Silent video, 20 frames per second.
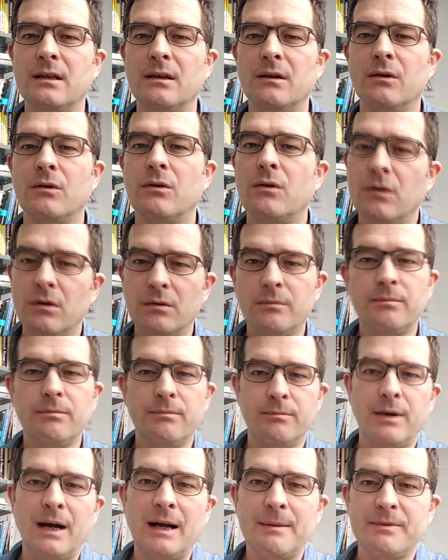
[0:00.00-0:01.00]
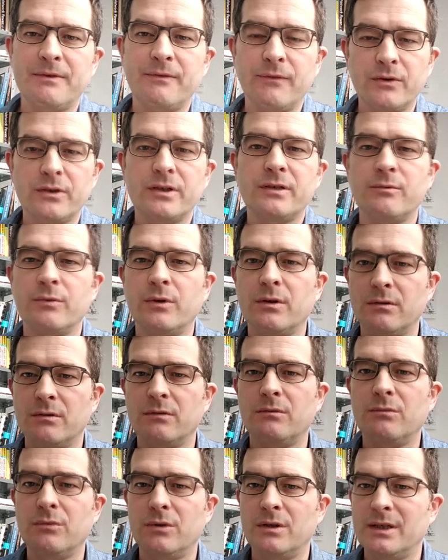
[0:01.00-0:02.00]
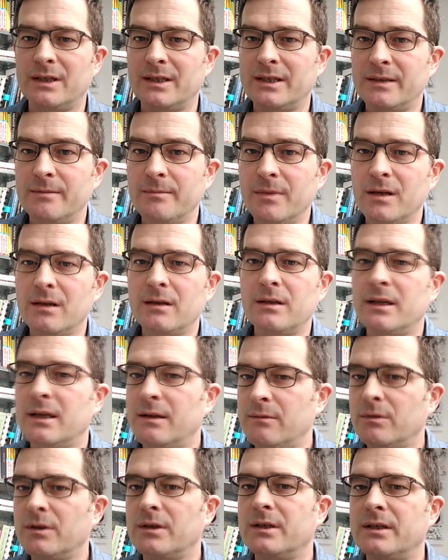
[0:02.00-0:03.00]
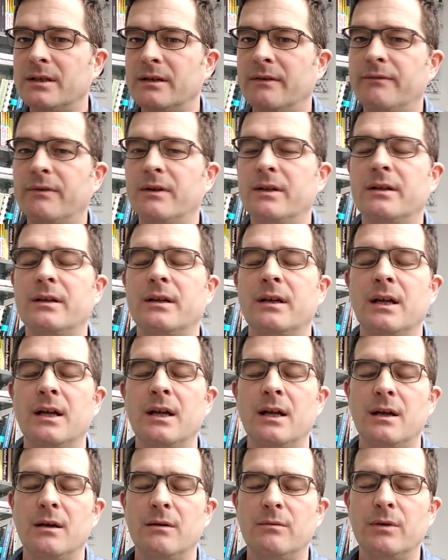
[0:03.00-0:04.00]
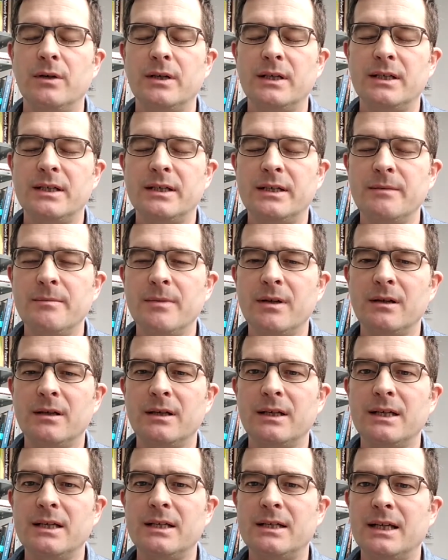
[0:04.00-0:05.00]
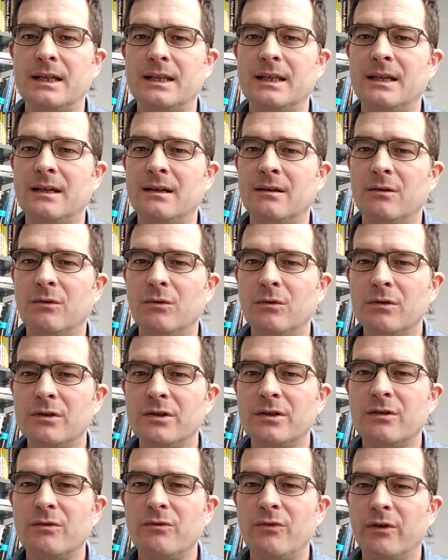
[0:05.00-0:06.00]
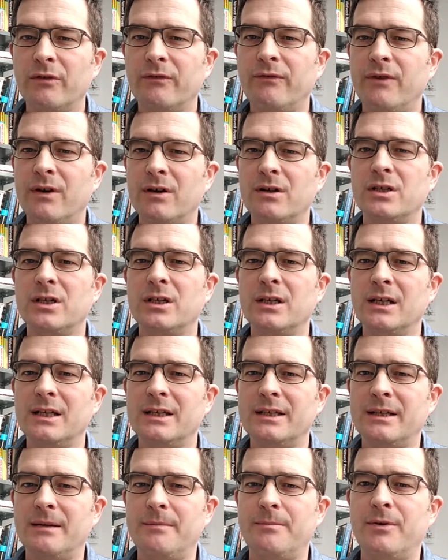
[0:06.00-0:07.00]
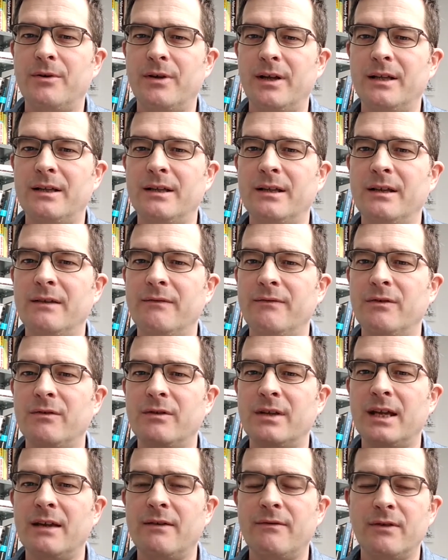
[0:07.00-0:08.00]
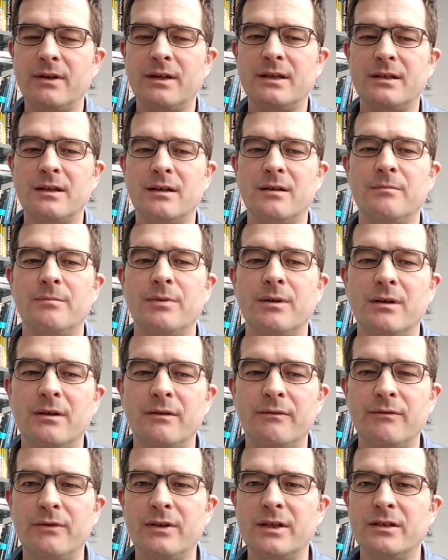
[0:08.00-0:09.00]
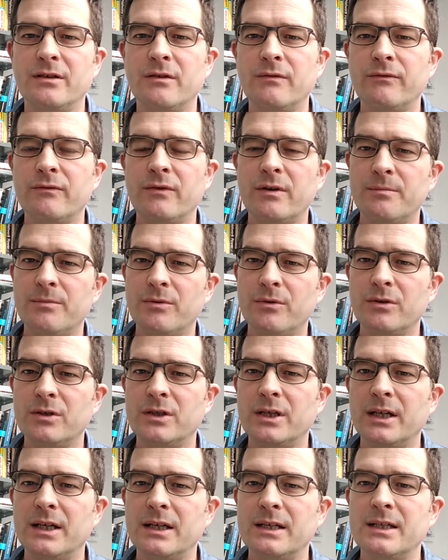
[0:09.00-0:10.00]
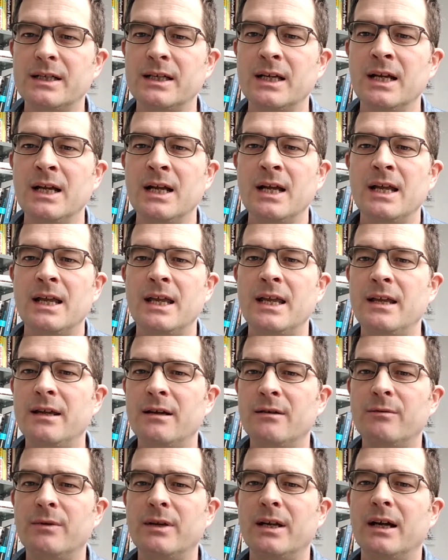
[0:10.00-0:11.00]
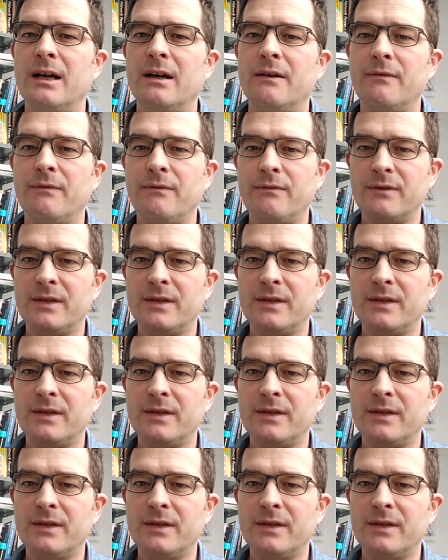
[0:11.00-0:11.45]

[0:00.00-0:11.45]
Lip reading: or perhaps first what is similar and then what is different. What is similar is that they are also not functionally separated. If you take, for example, a free software project, here we have